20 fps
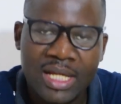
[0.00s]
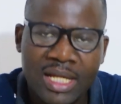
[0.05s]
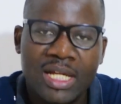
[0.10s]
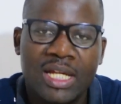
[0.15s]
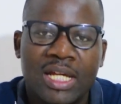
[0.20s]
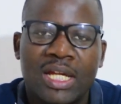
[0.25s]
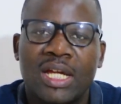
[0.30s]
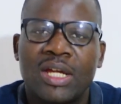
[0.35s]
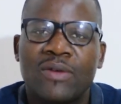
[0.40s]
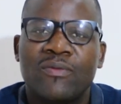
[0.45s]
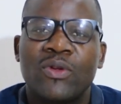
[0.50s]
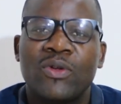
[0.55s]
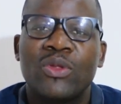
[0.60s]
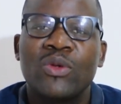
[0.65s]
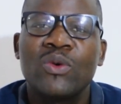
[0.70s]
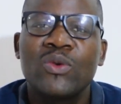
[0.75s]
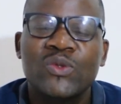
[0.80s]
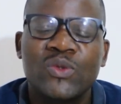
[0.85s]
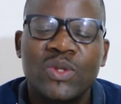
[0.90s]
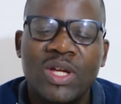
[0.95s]
For
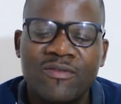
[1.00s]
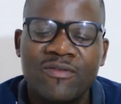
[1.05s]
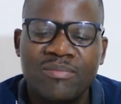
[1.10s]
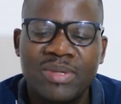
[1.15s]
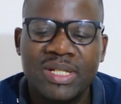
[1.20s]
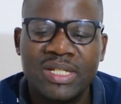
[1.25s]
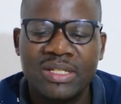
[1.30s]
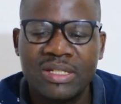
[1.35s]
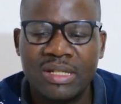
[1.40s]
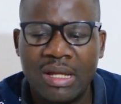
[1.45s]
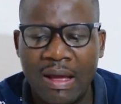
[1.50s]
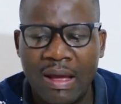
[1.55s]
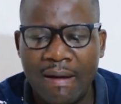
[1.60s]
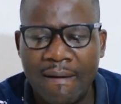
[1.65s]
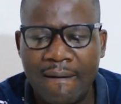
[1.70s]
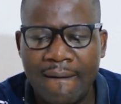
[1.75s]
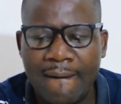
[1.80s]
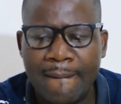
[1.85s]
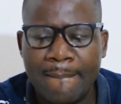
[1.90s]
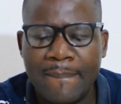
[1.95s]
those who have been
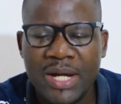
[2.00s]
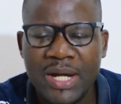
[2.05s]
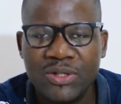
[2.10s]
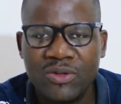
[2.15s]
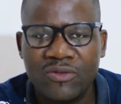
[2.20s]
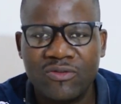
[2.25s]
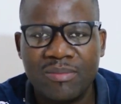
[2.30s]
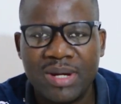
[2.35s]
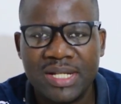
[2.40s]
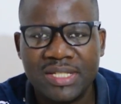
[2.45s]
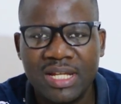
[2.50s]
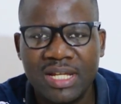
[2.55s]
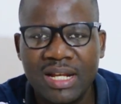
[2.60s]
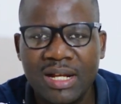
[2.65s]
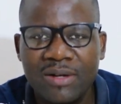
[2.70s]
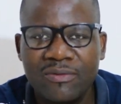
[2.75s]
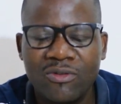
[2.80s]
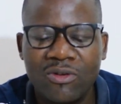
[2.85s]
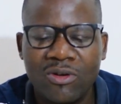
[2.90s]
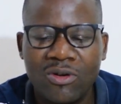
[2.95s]
part of my
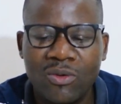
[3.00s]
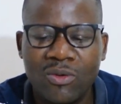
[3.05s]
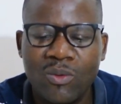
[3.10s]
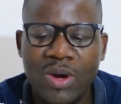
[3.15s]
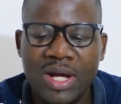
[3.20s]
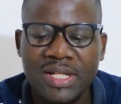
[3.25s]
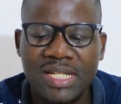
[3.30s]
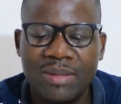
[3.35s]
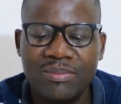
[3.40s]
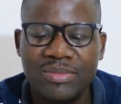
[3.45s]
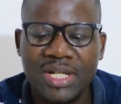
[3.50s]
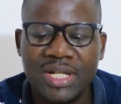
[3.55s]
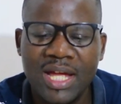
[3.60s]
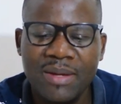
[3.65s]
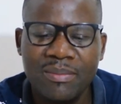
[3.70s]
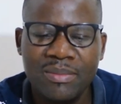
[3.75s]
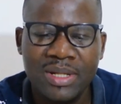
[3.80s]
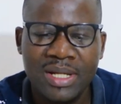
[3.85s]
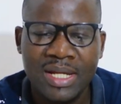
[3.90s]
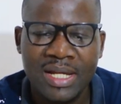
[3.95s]
channel for quite some
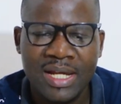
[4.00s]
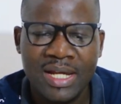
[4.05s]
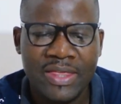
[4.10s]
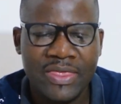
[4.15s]
time,